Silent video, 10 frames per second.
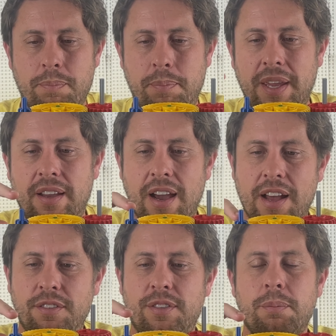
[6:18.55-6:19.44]

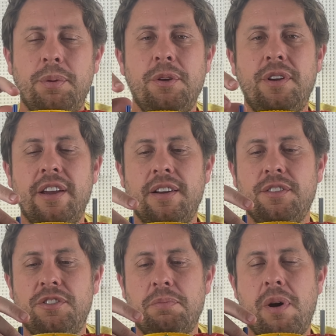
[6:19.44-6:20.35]
because the blue gear is
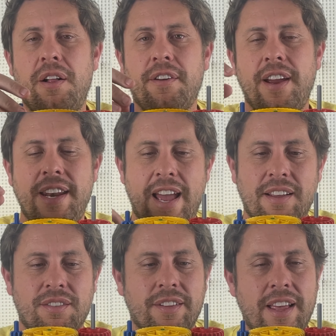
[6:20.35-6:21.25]
smaller and
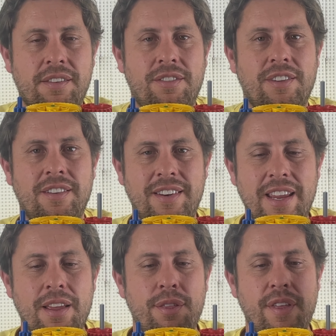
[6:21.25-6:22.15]
has less
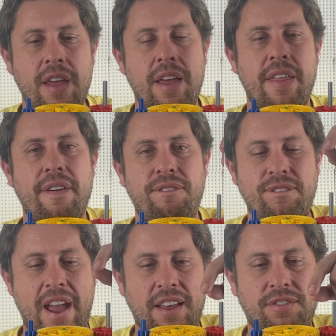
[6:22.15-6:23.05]
teeth. The
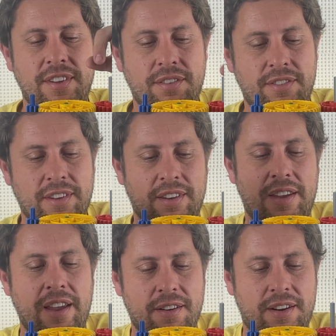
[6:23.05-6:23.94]
fastest
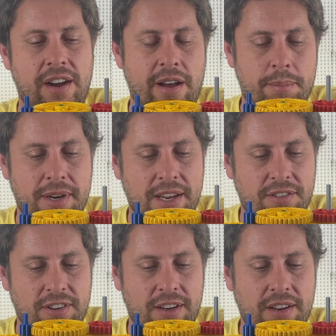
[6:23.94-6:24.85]
gear
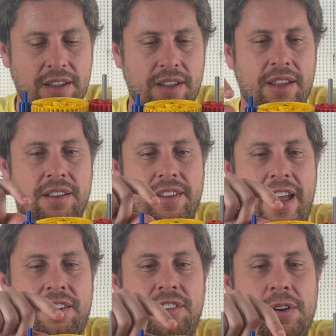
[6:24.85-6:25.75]
combination is
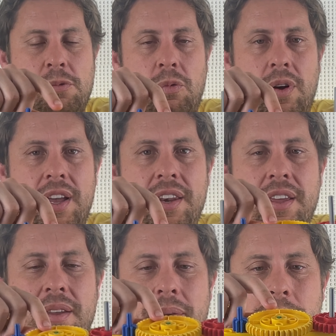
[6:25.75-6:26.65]
actually one
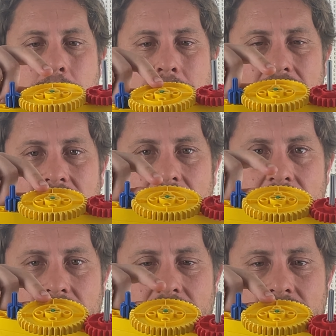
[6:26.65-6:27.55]
big
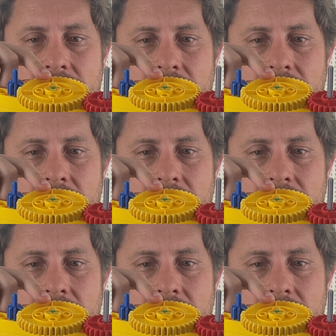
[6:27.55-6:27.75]
gear